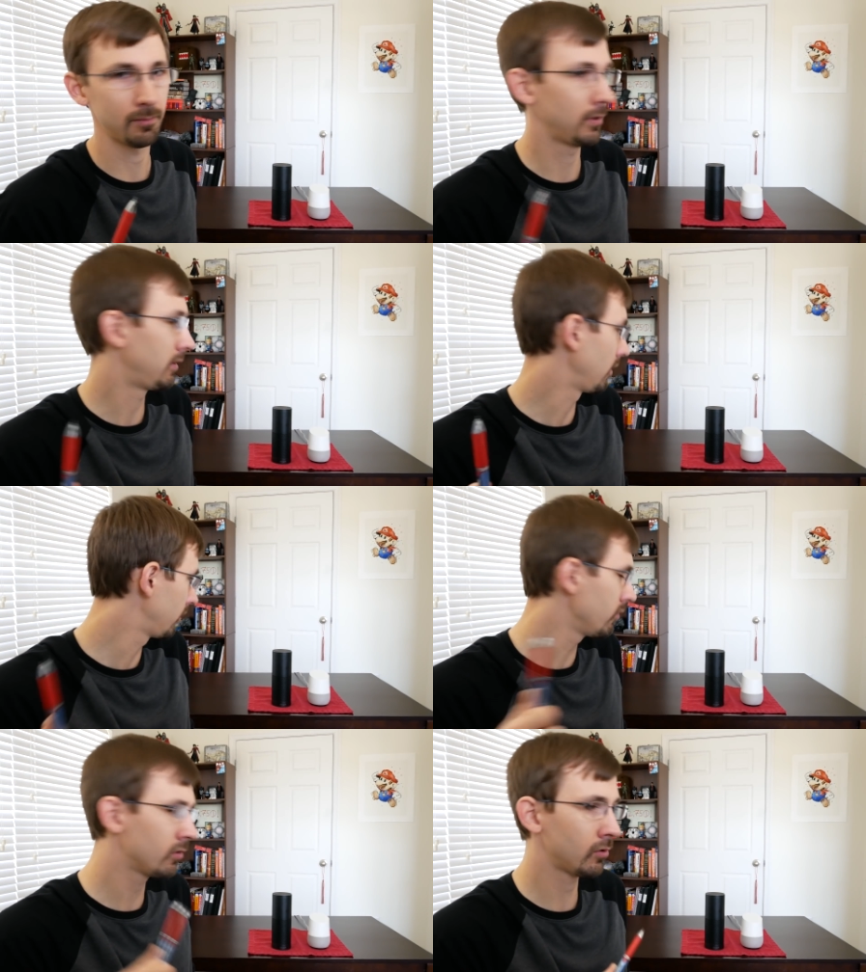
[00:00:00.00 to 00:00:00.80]
but the
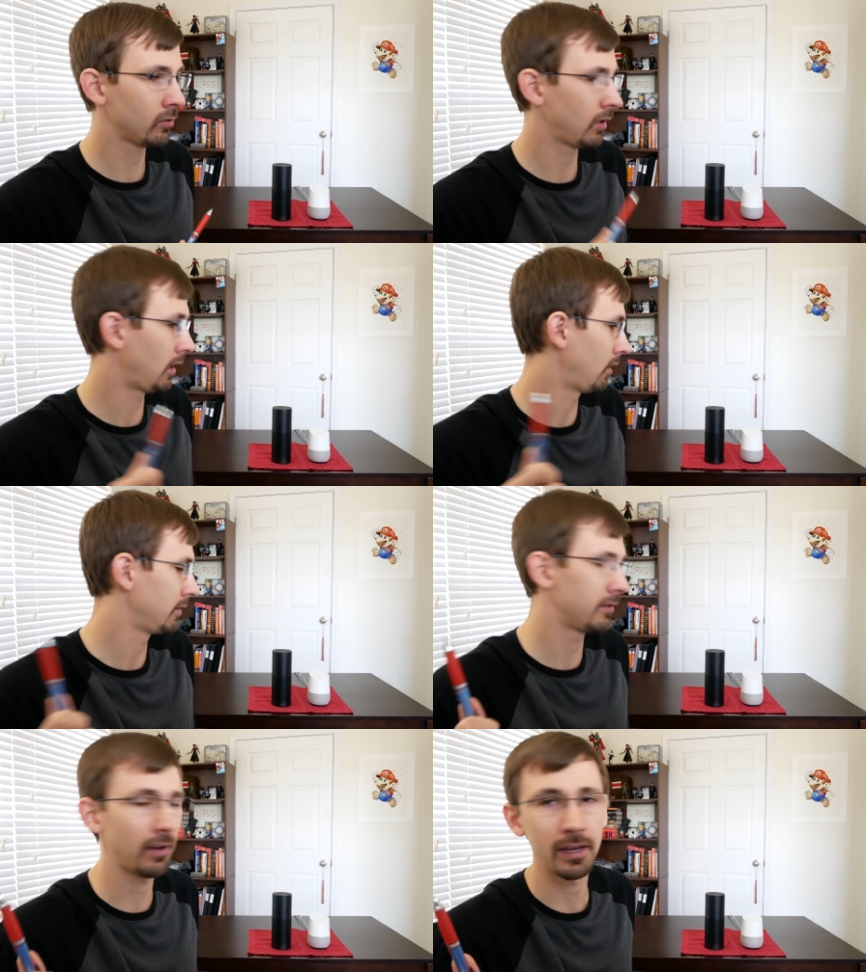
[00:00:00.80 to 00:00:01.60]
Google uh,
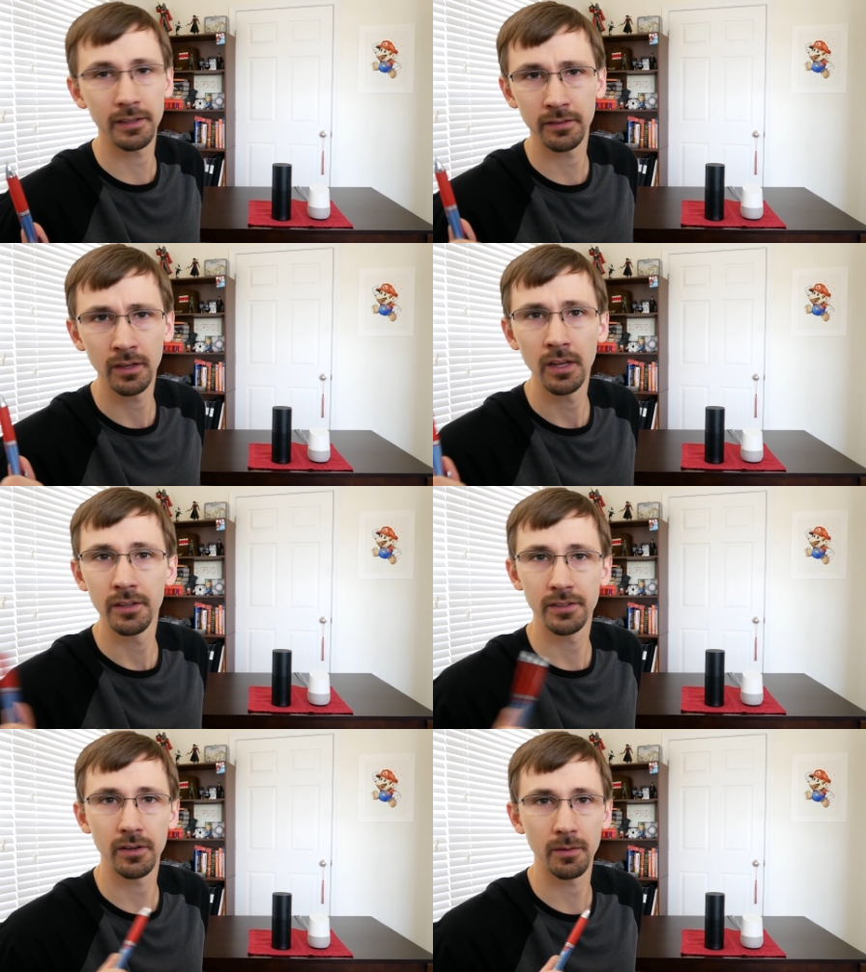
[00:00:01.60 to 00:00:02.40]
device
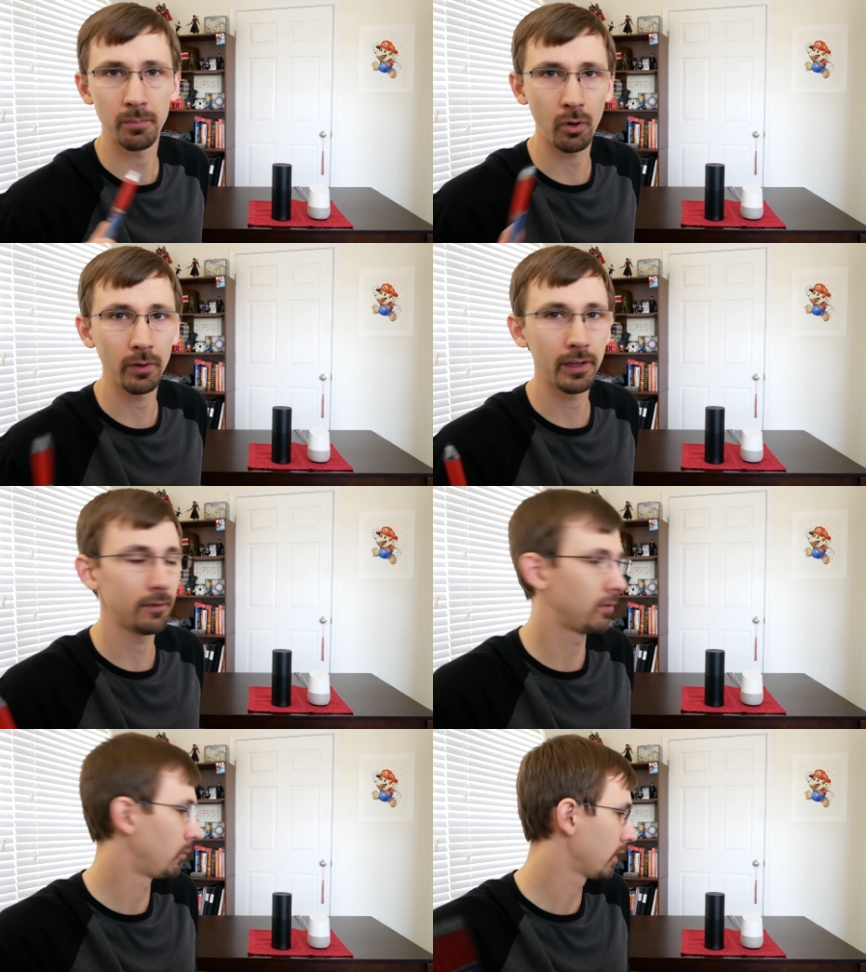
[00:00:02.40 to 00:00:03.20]
started
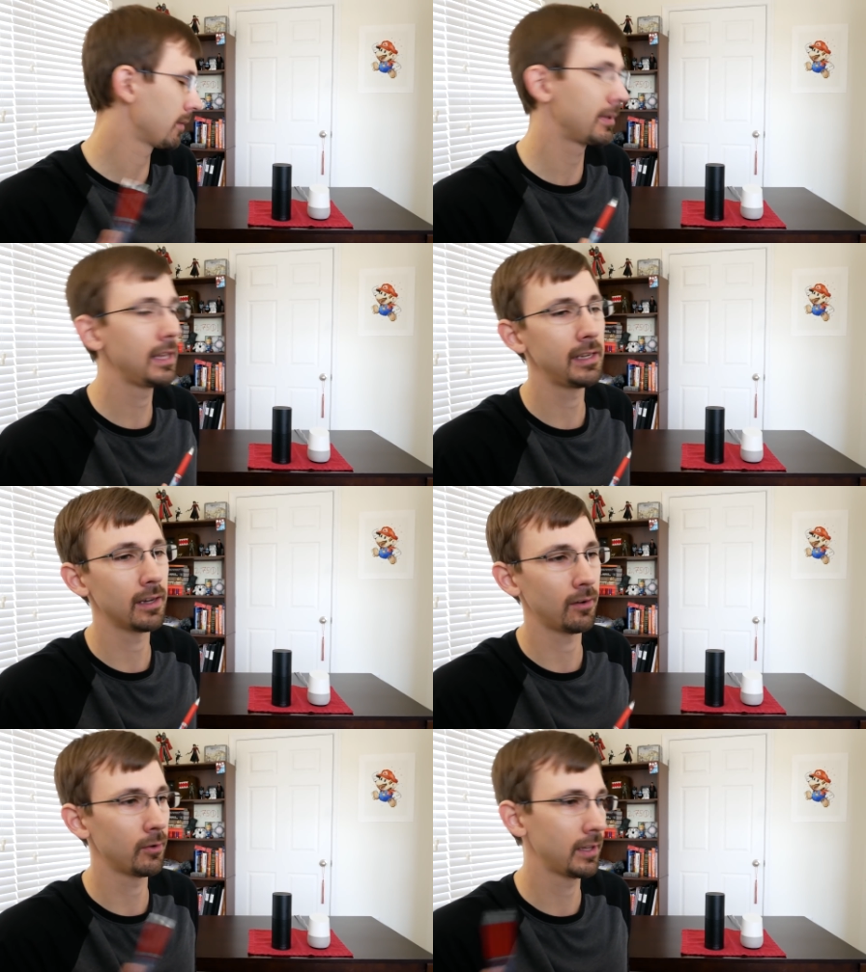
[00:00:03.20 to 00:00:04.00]
pulling from
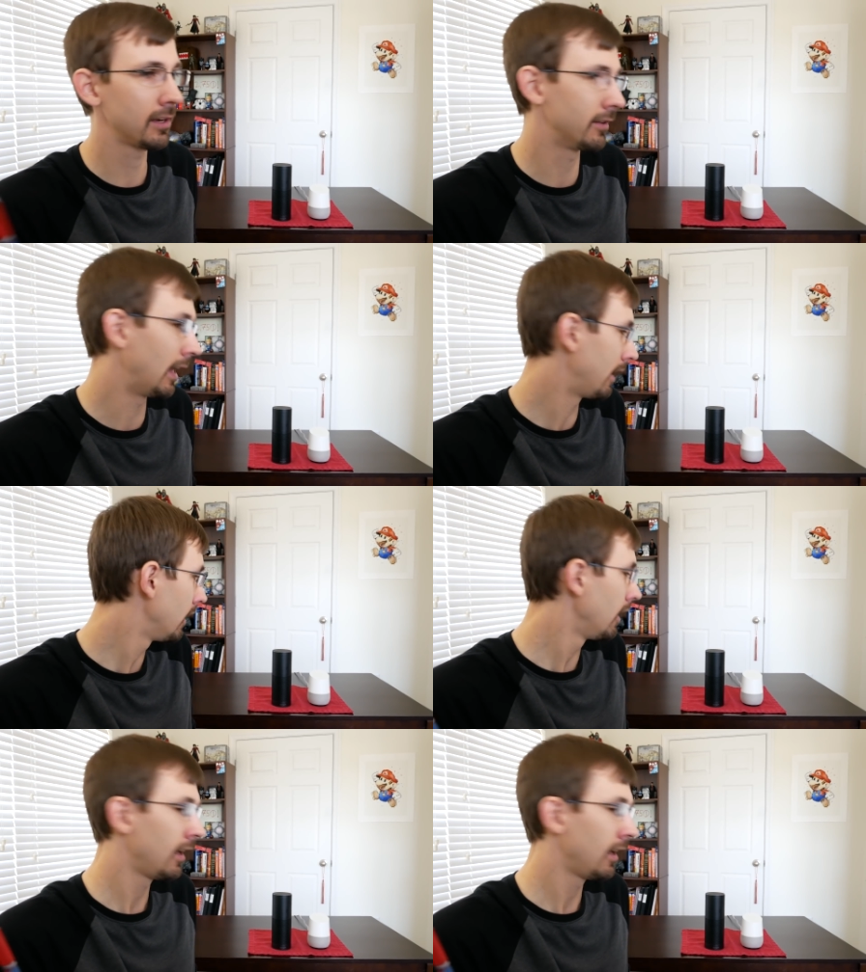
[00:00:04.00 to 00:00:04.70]
Wikipedia or the internet.